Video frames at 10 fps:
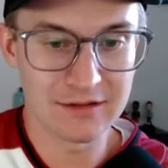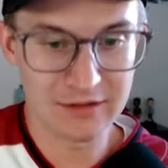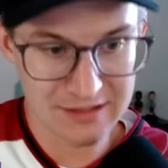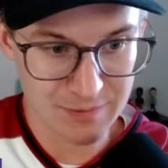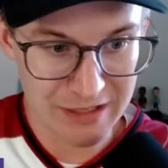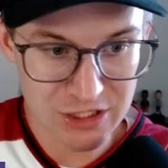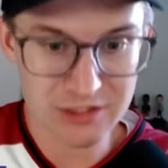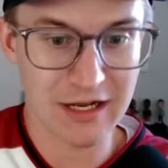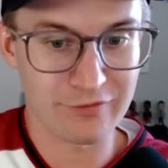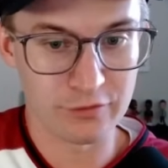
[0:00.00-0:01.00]

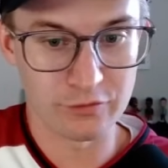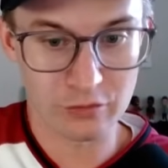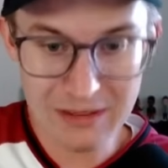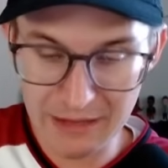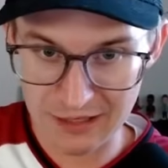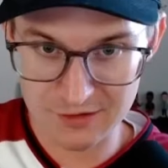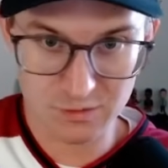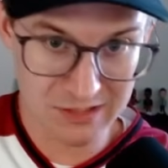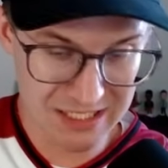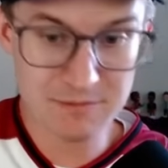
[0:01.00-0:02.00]
especially off of rebounds,
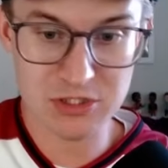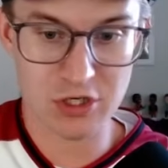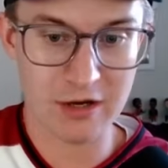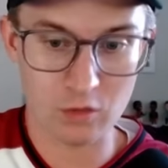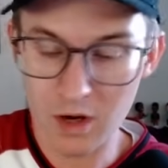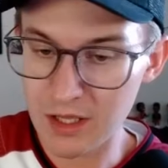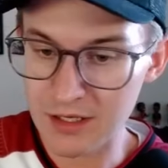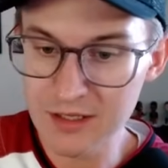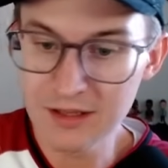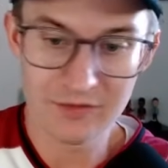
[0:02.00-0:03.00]
when teams try to
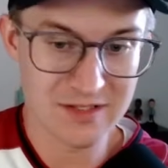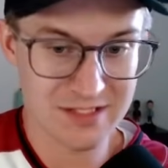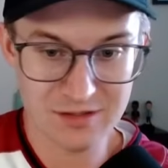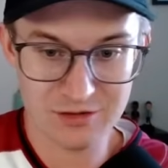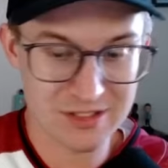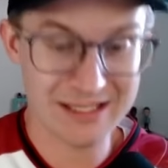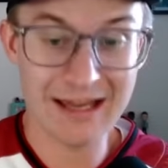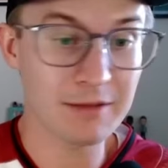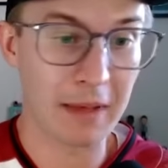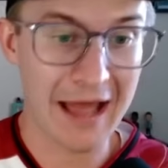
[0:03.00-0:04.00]
run, the Suns are just
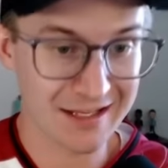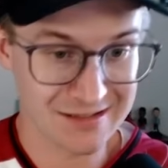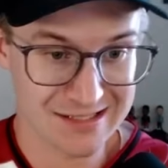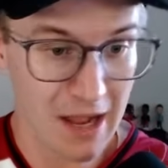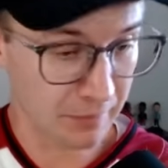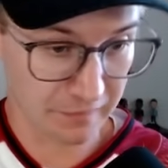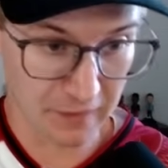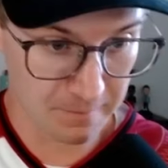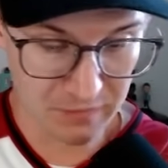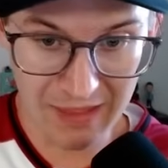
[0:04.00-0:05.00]
getting back and stopping
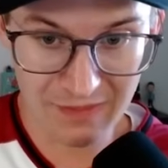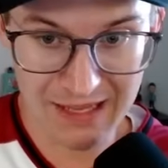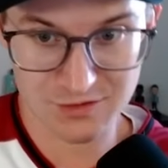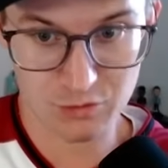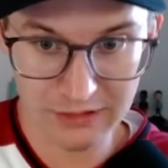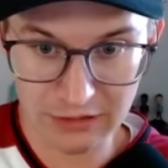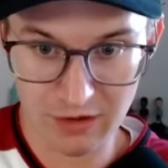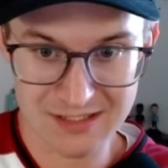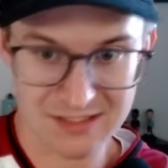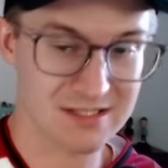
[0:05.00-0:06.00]
them, and that's really
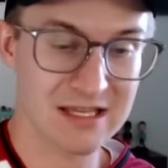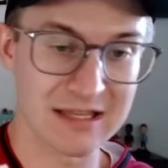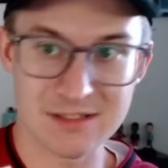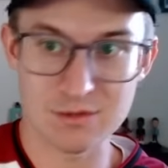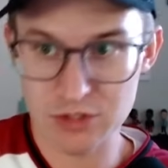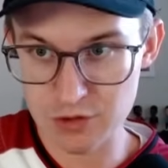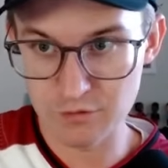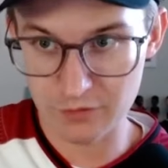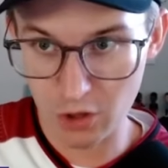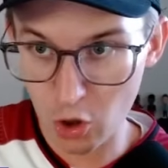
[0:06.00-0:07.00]
great to see. That's what
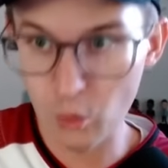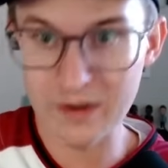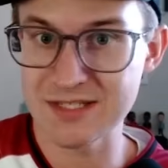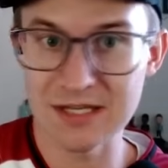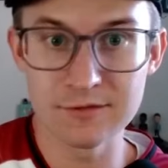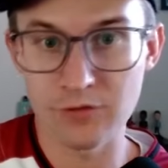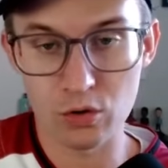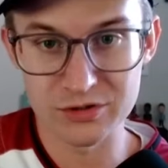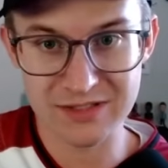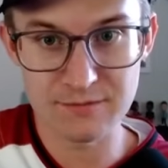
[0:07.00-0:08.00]
you've always seen
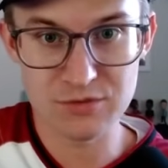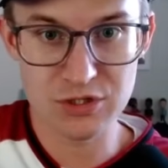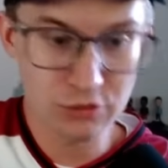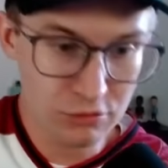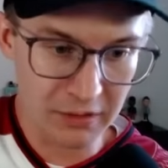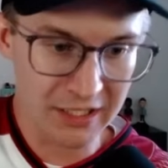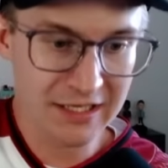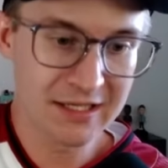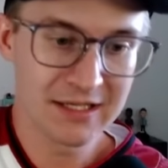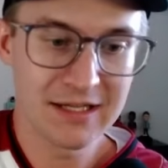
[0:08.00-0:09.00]
Vogel teams do, but
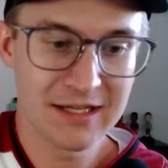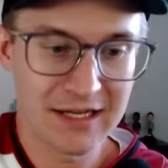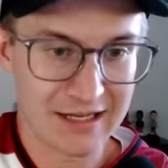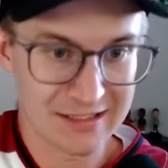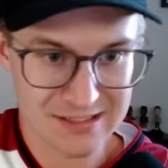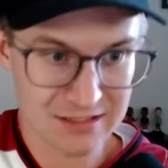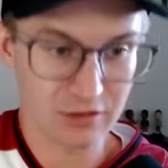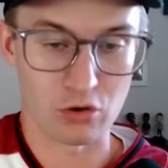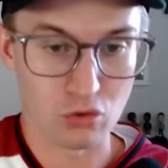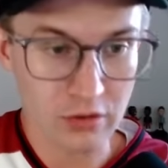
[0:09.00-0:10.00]

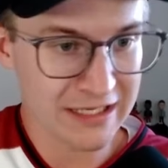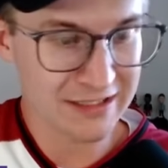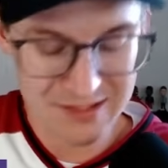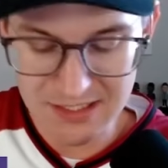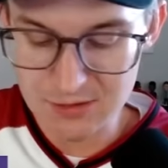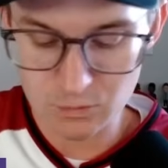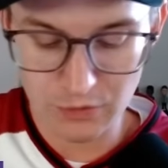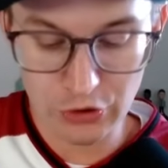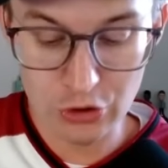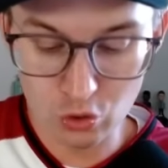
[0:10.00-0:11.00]
still early in the season
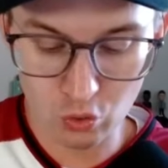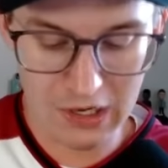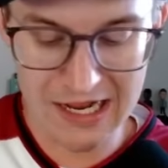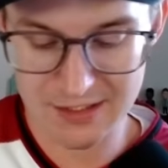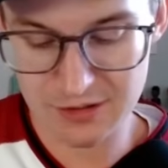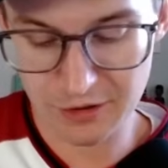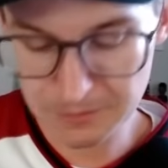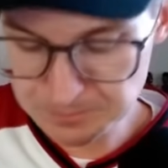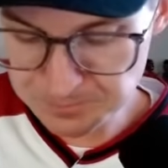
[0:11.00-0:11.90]
with a new roster